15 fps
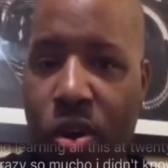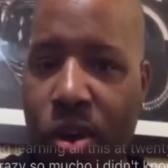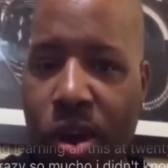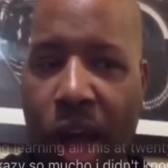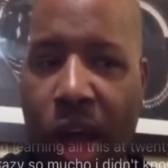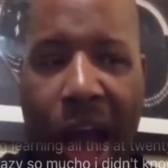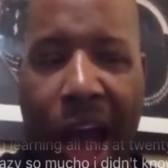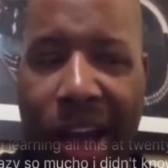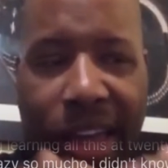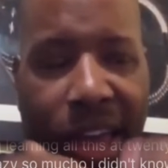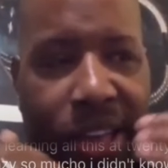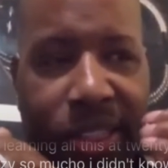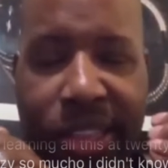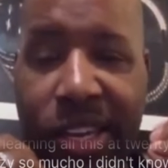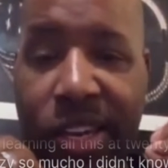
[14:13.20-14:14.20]
I can't
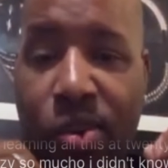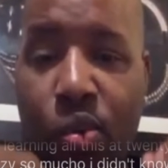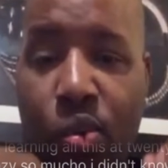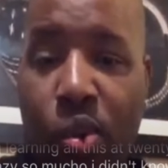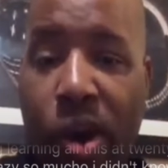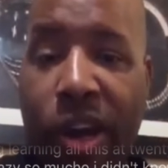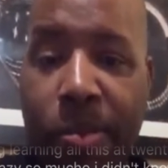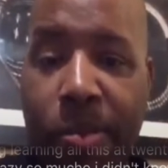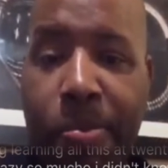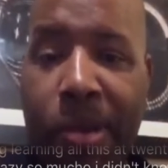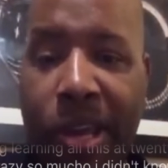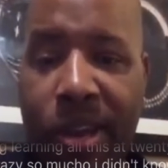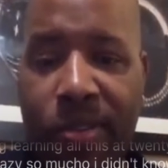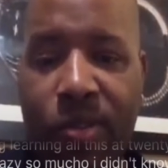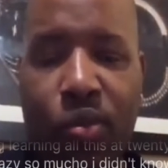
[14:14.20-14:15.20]
think of one
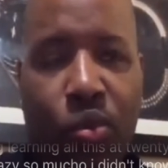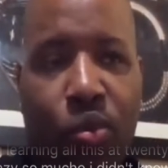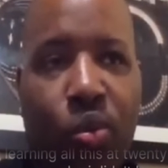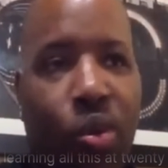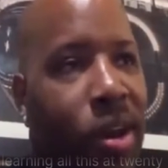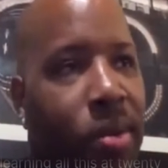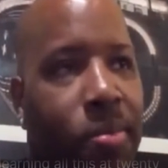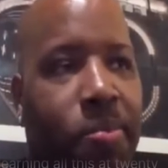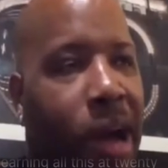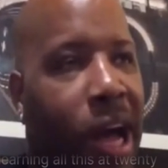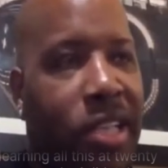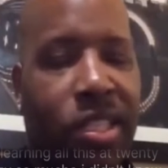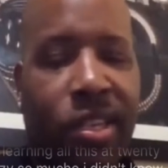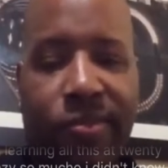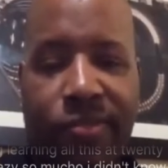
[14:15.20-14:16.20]
benefit, one
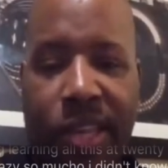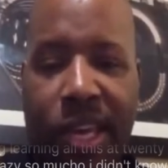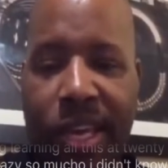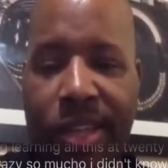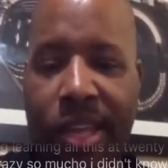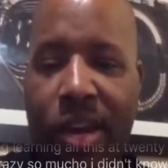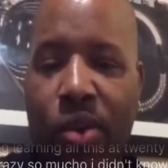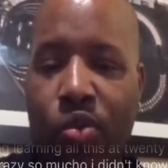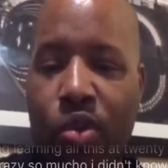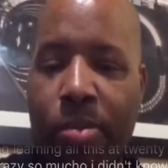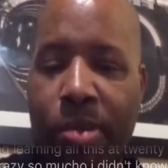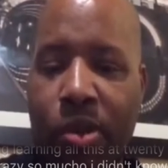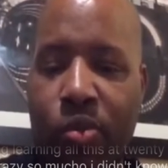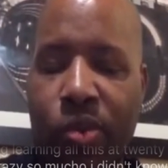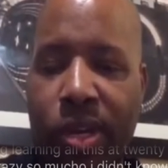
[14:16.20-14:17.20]
positive thing that a woman
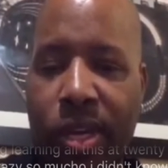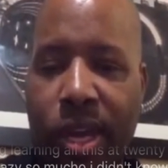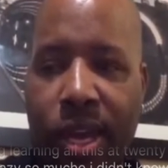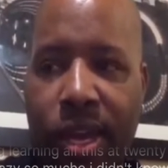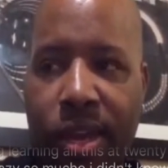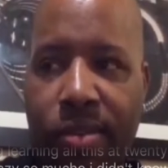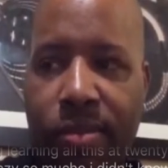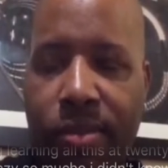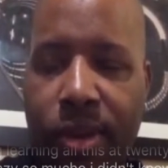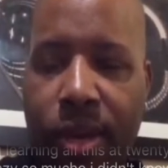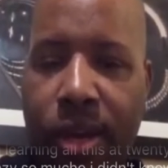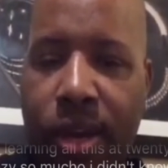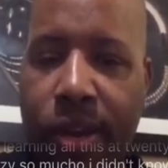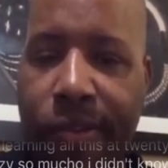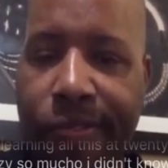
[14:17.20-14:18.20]
would get
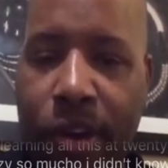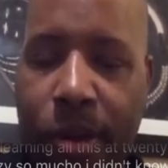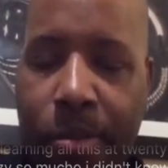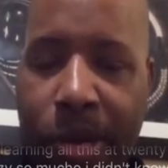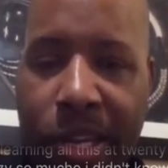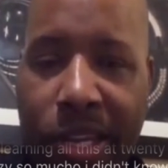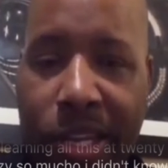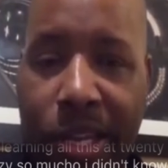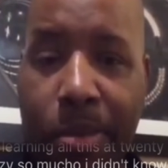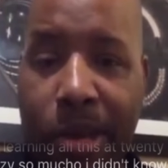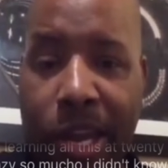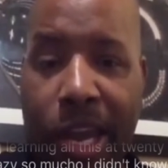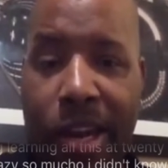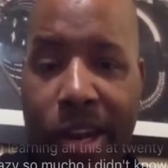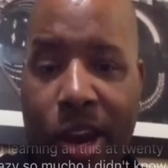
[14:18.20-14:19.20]
from
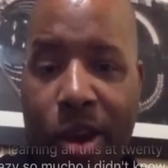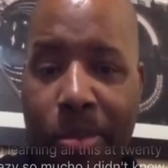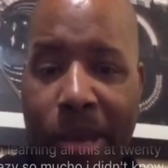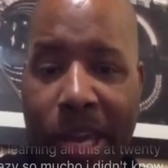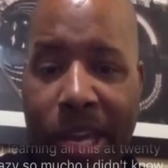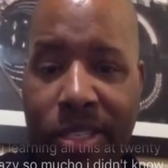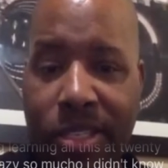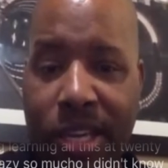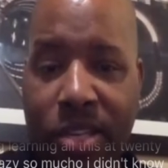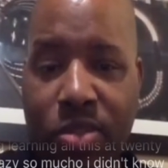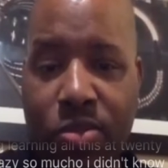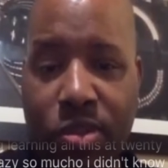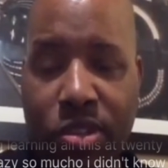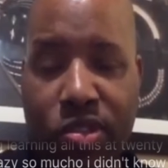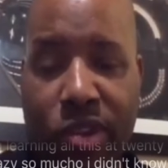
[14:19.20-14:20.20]
eliminating her man's sexual
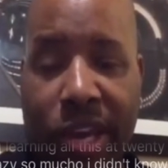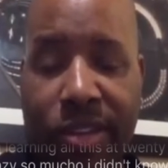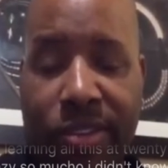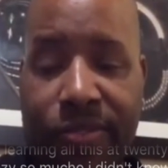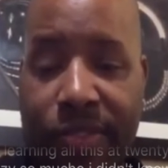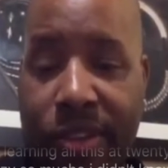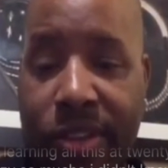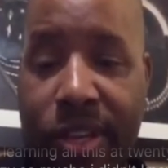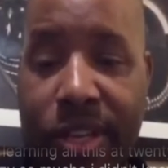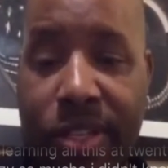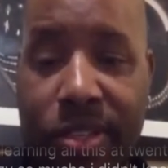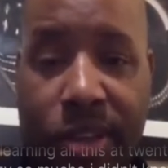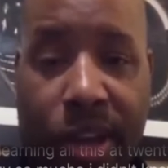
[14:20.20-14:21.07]
attractiveness to her.